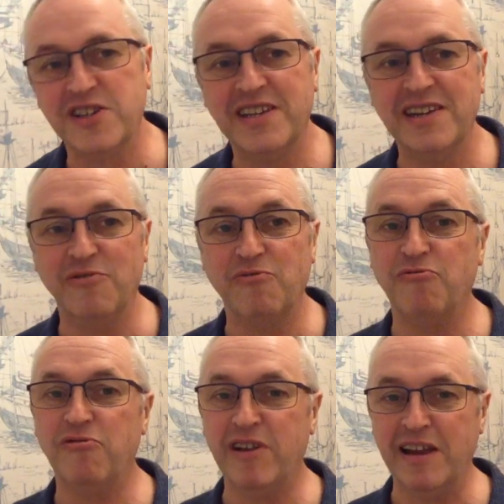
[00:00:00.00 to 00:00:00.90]
didn't
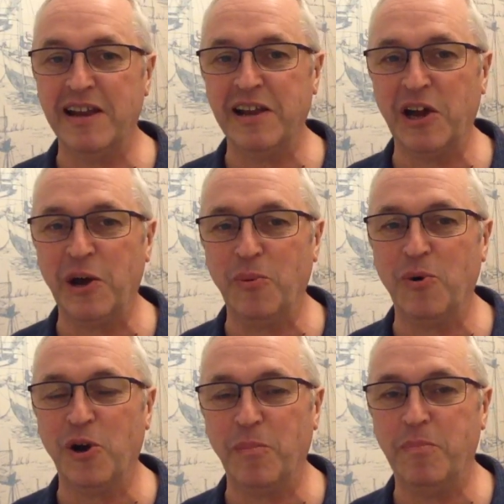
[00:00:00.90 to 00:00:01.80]
really know
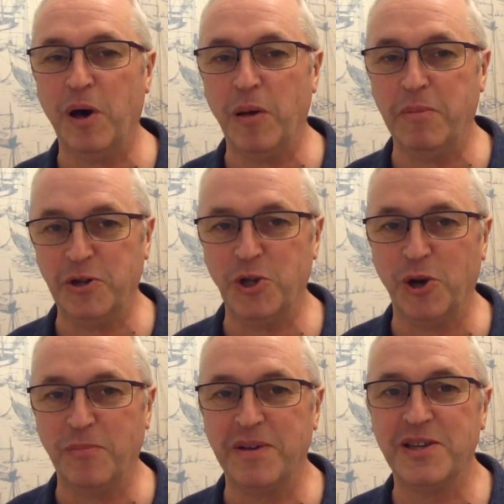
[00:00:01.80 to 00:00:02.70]
what a
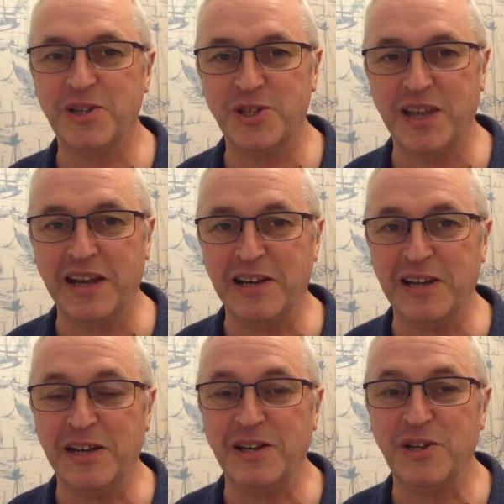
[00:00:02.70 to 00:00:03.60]
barbershop
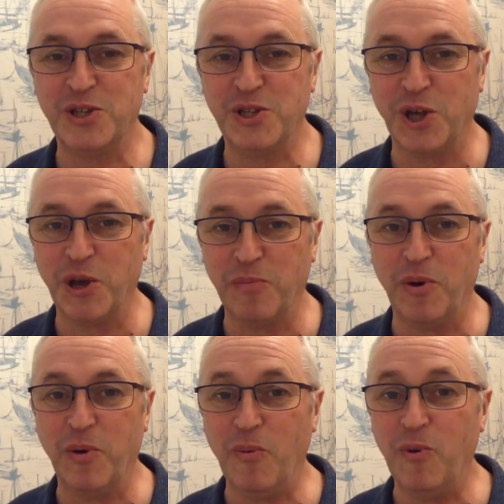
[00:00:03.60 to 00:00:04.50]
scented soap
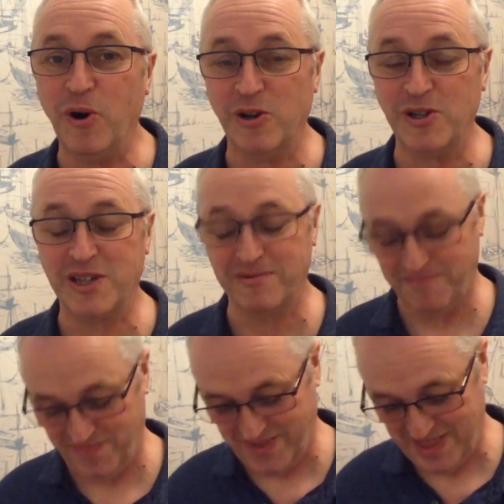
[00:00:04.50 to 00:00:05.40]
was.
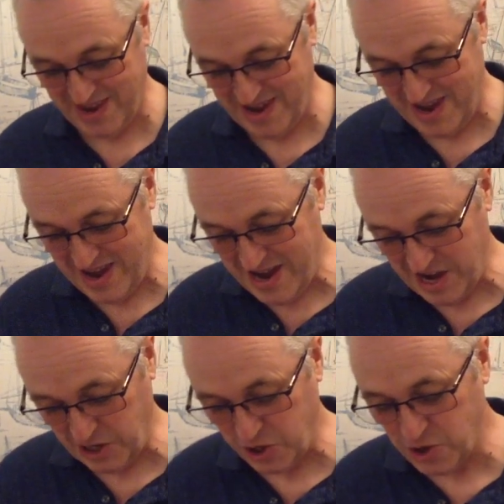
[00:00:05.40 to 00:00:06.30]

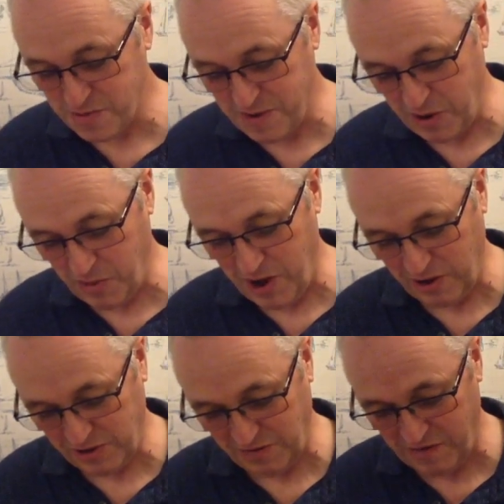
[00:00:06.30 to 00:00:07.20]
It took me a while
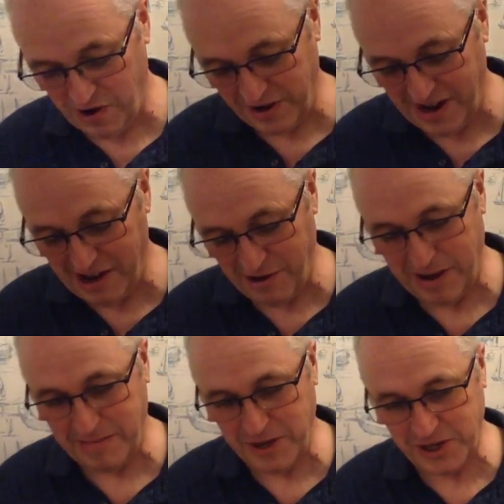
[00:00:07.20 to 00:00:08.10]
to find out,
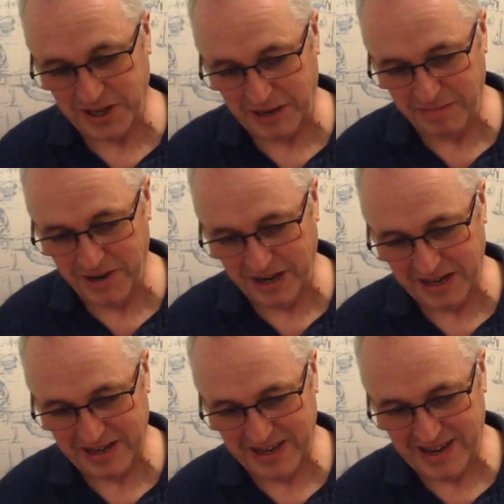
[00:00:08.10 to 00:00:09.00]
I must
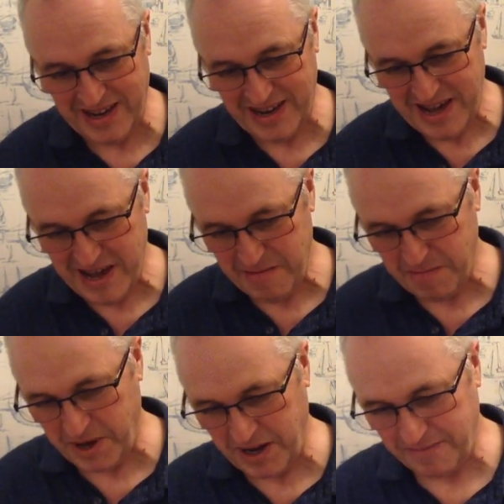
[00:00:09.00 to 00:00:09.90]
admit,
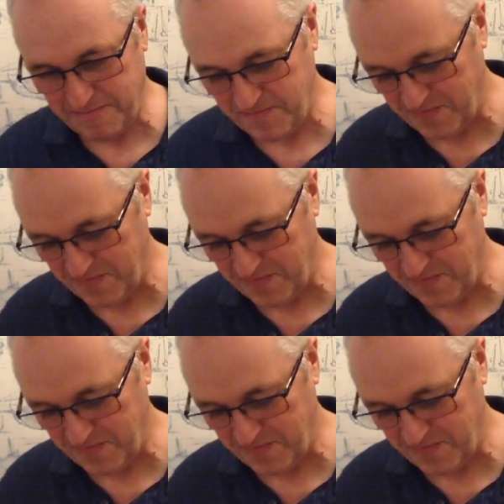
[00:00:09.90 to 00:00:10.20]
but